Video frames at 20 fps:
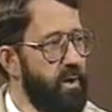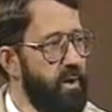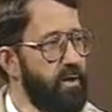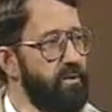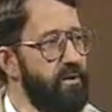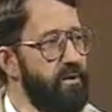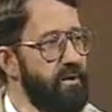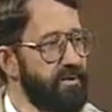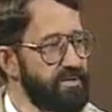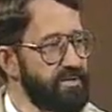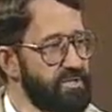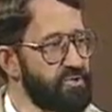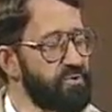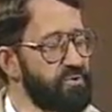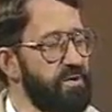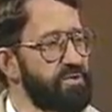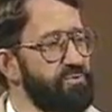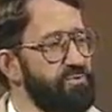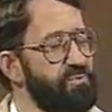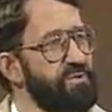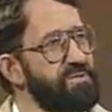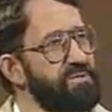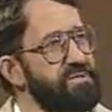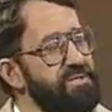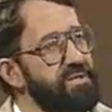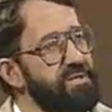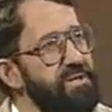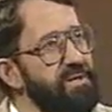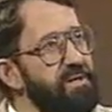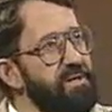My longest stretch
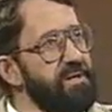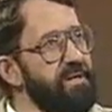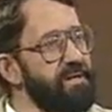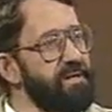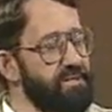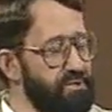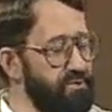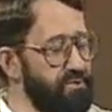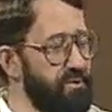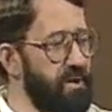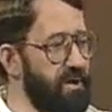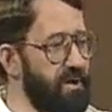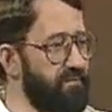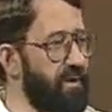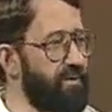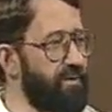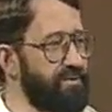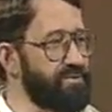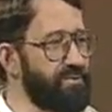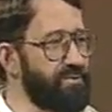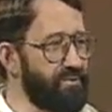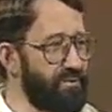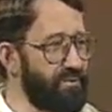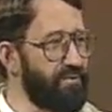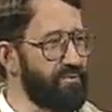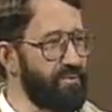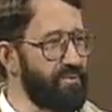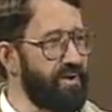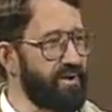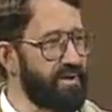was 2.5 hours going
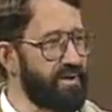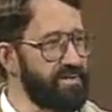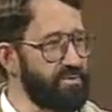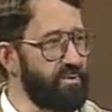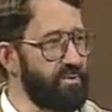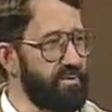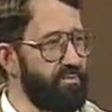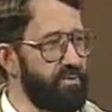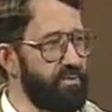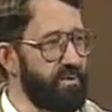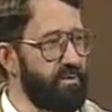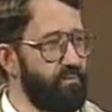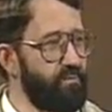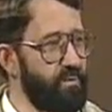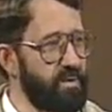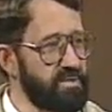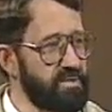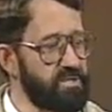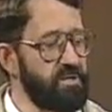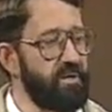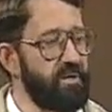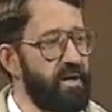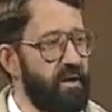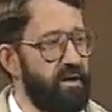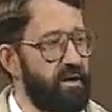through the Rockies at one point. I still